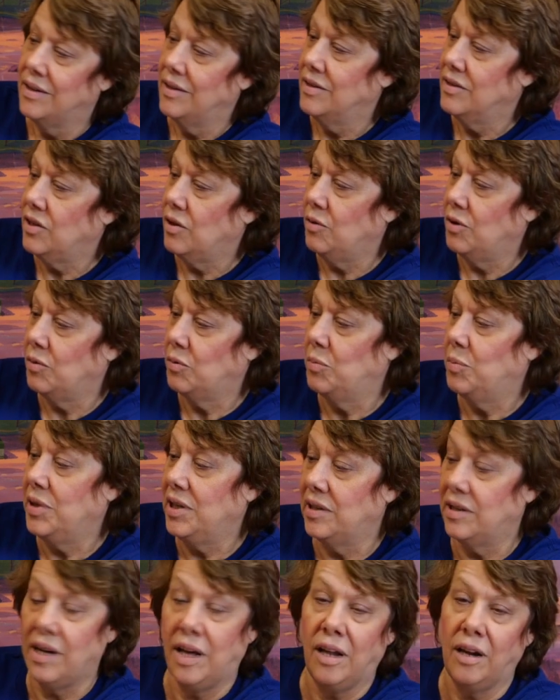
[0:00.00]
so it would be
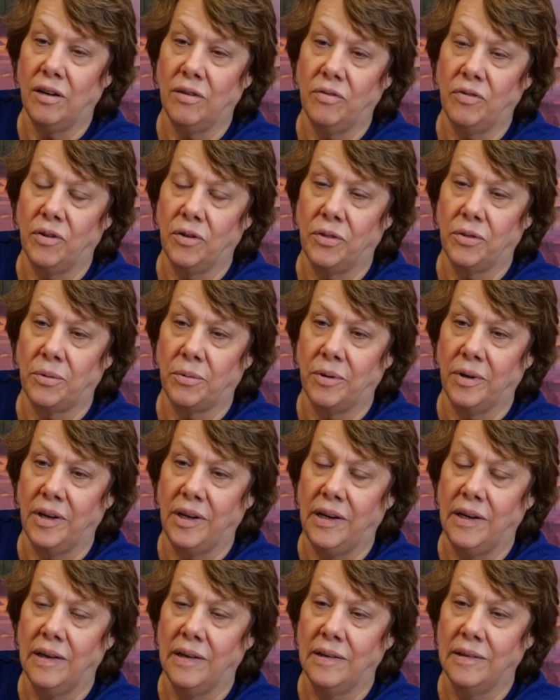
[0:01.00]
$1 for
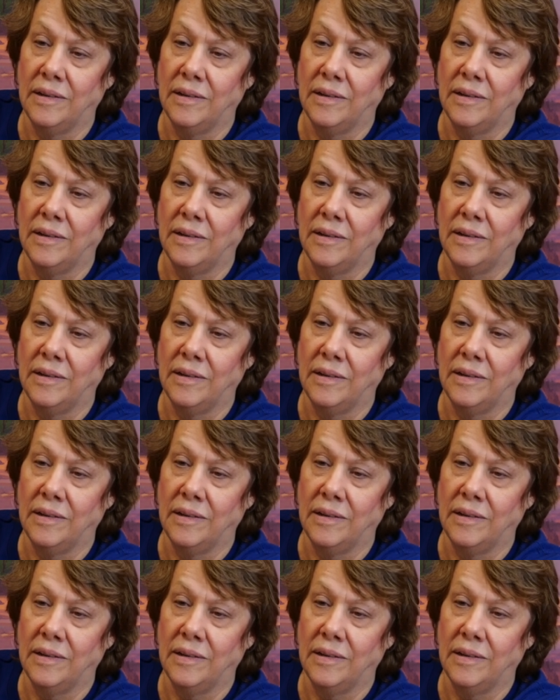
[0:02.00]
3.